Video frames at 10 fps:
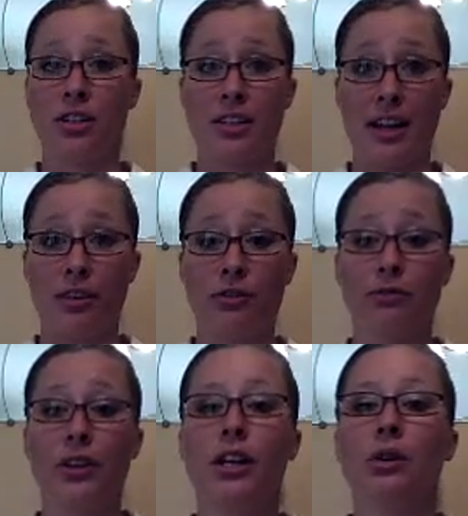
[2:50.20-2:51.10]
today from
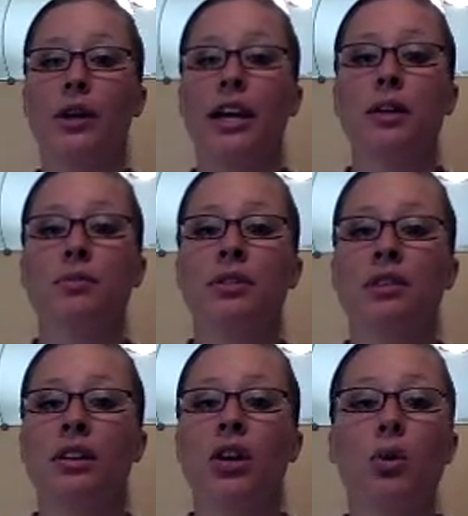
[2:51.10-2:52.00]
video games,
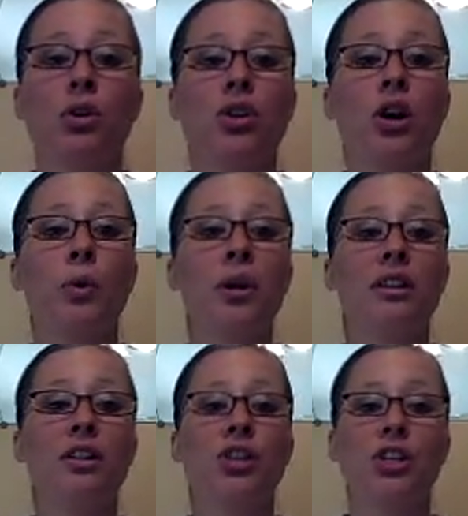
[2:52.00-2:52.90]
which are
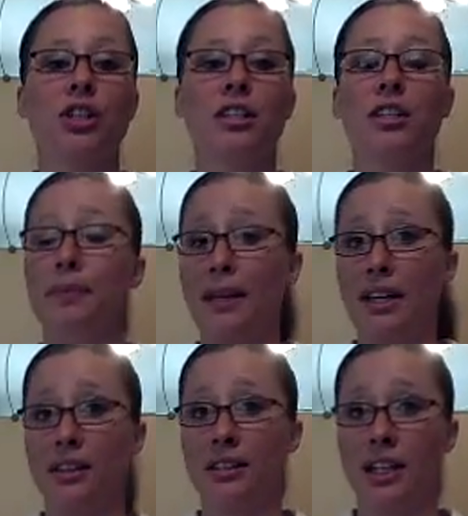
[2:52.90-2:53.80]
quickly changing the
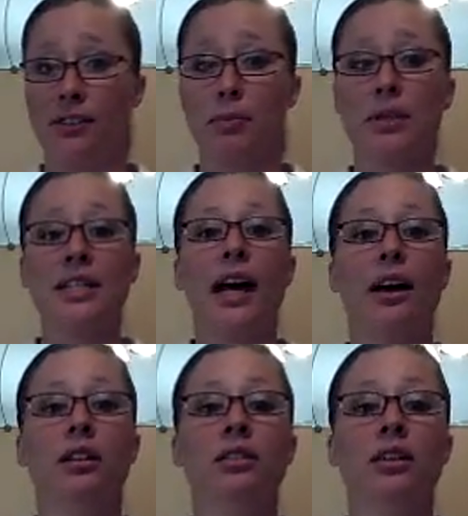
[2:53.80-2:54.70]
demands, giving
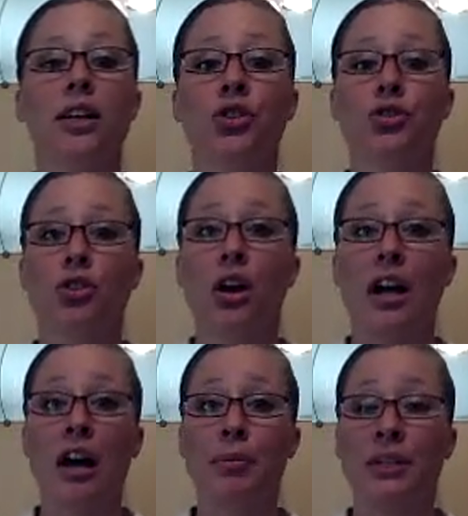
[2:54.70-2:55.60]
Mattel a strong
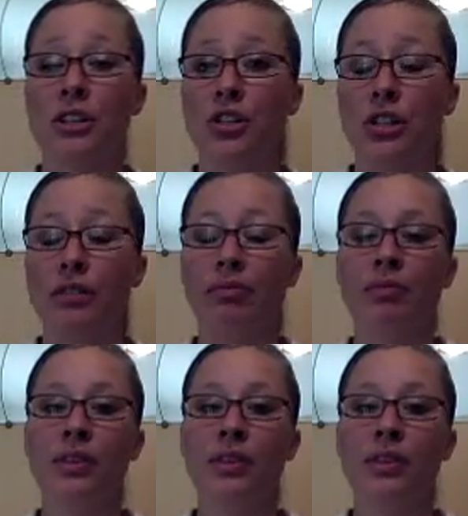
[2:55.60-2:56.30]
competition.